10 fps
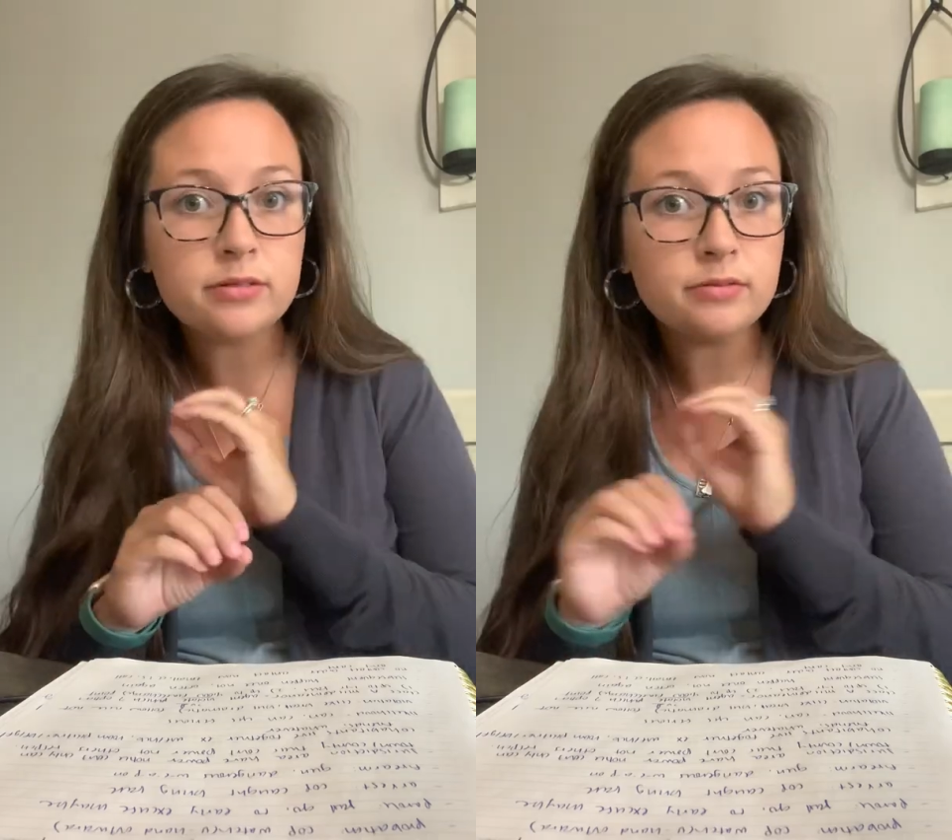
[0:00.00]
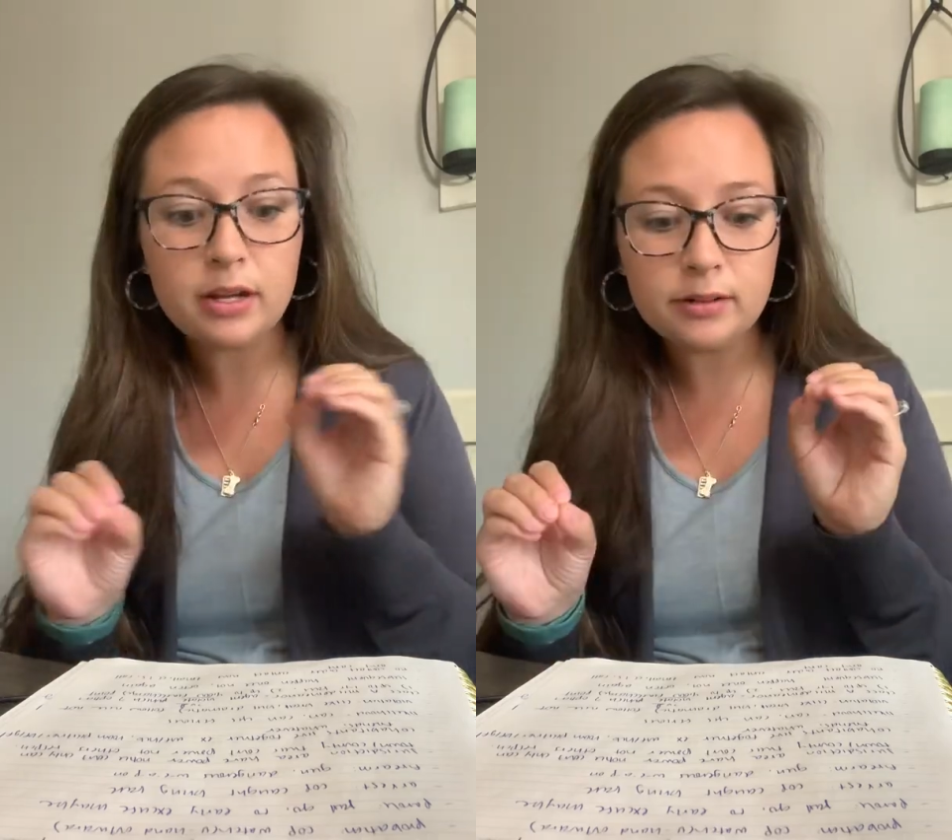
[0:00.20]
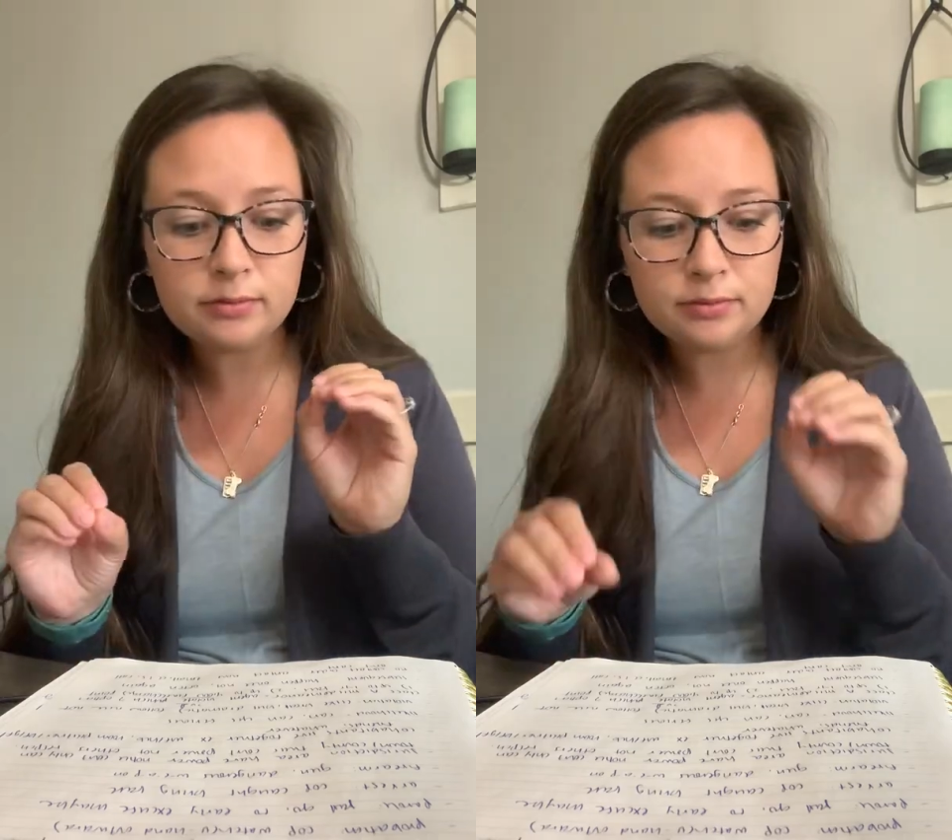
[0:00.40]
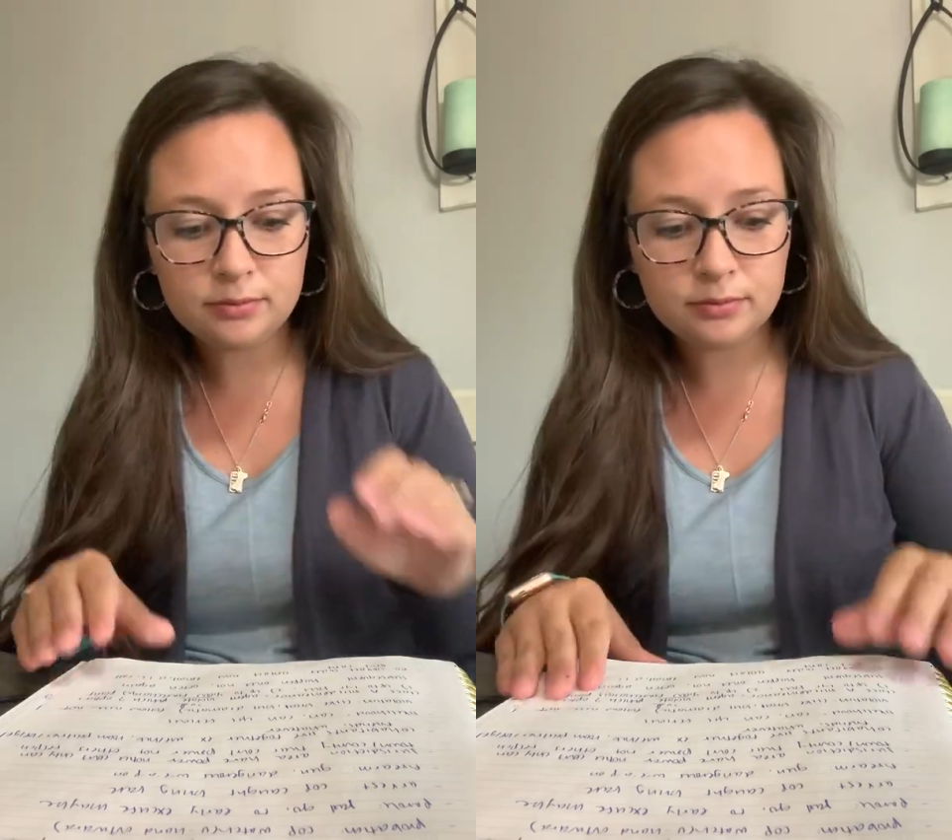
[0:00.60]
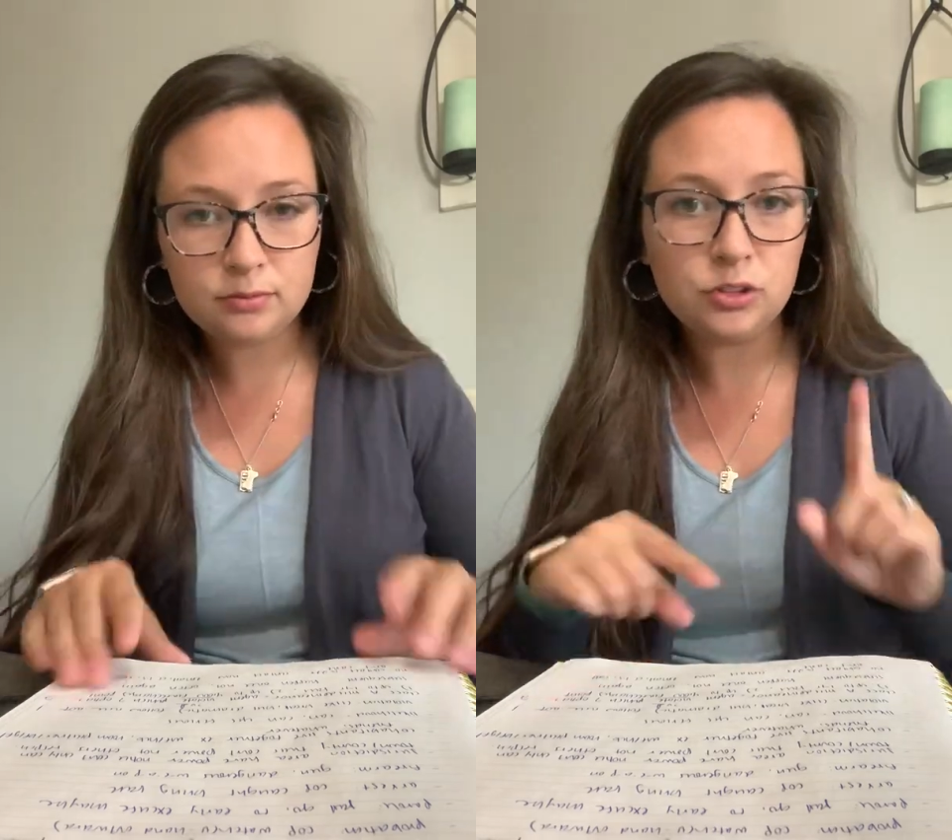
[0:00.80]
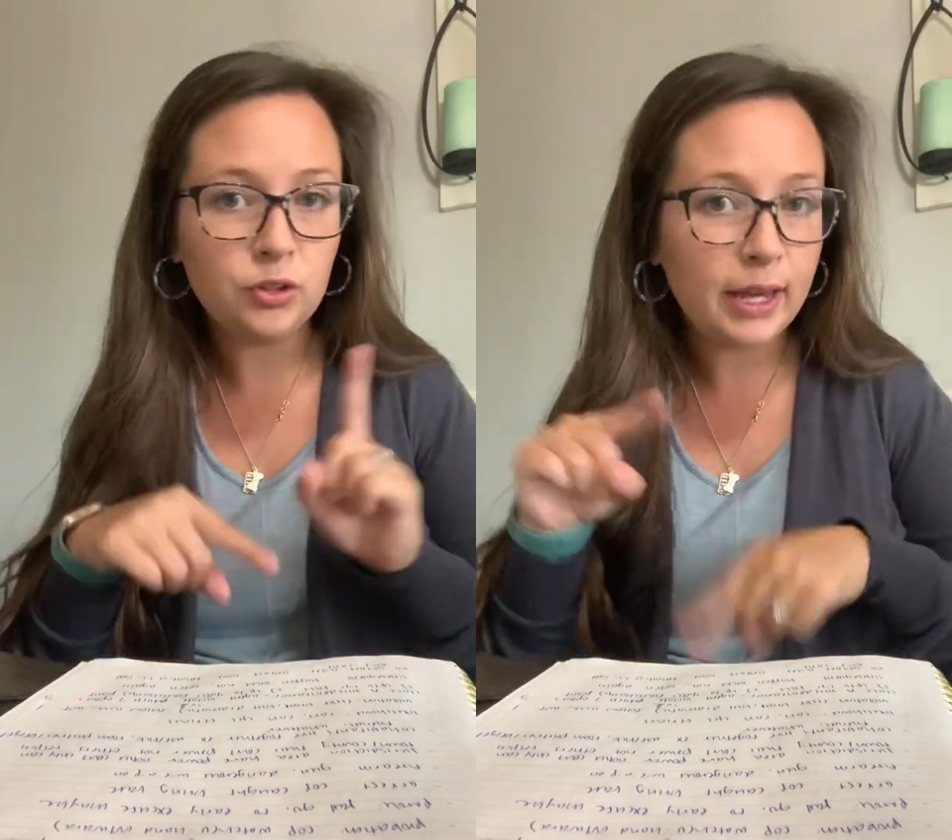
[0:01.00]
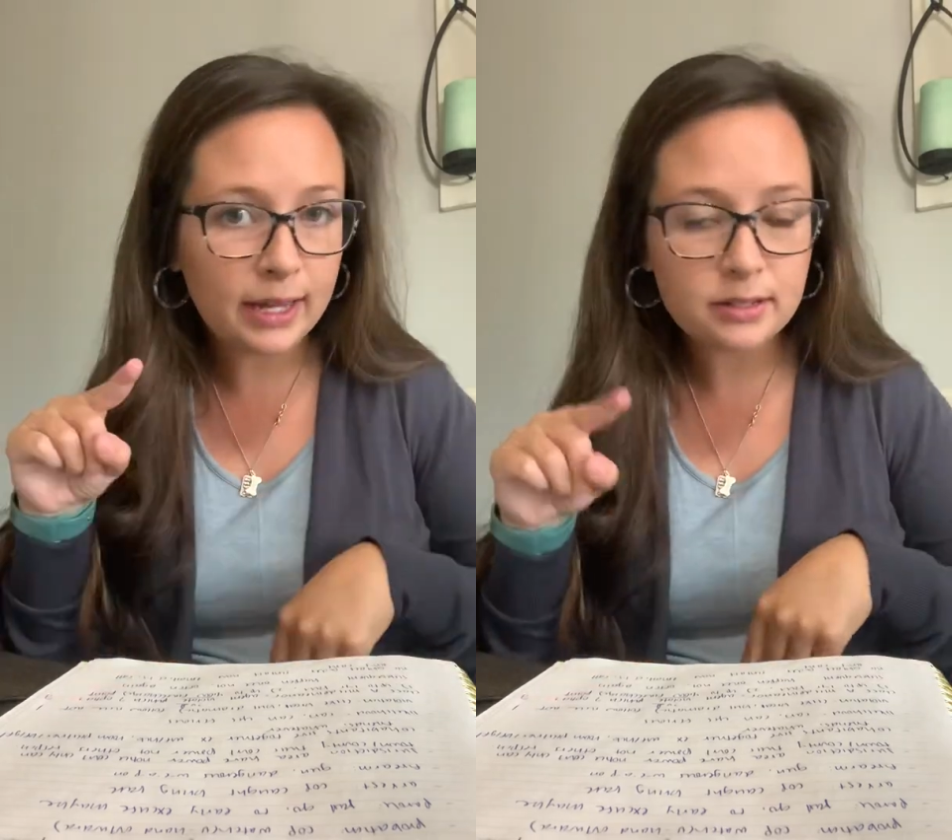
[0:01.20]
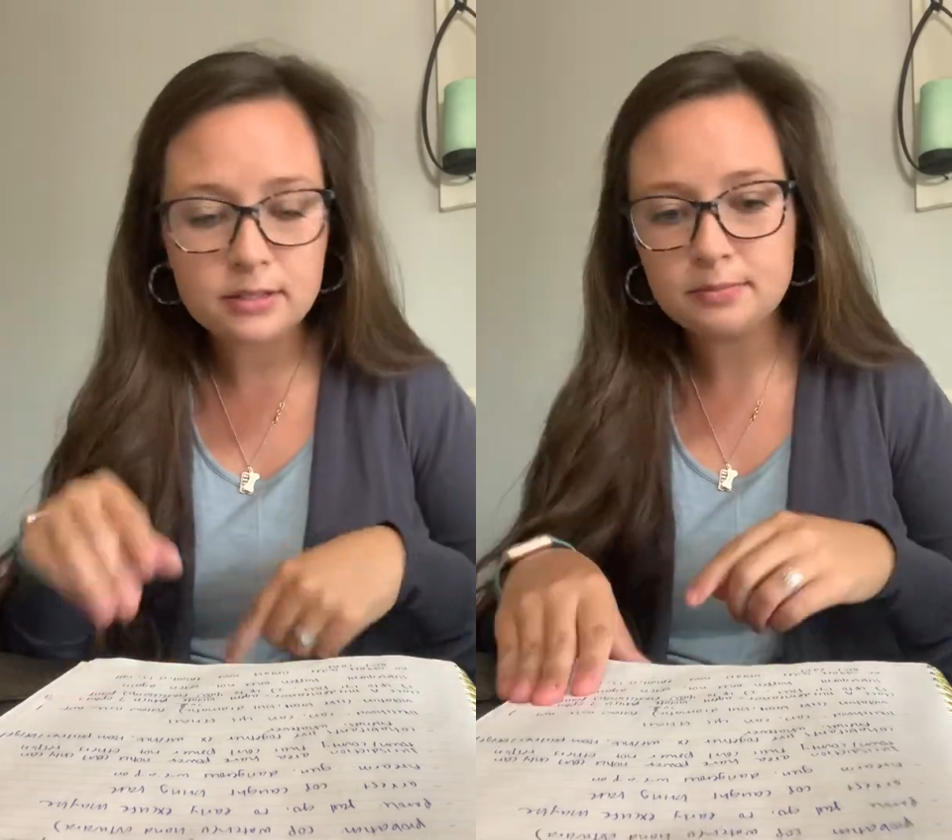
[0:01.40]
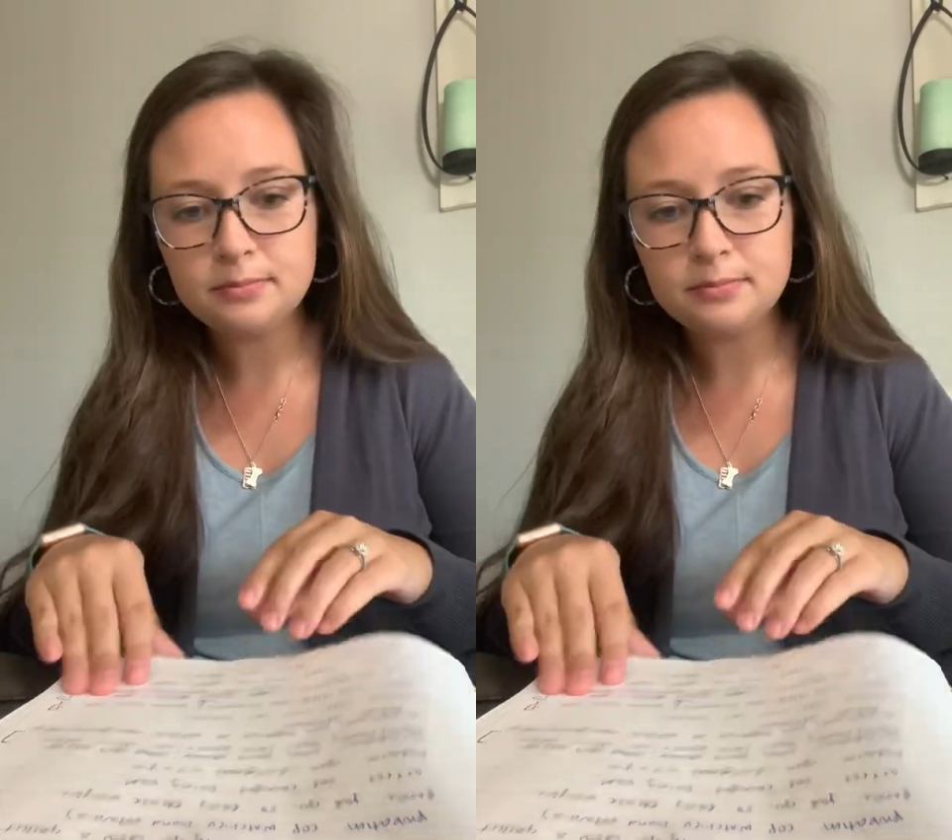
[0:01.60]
none. You can't.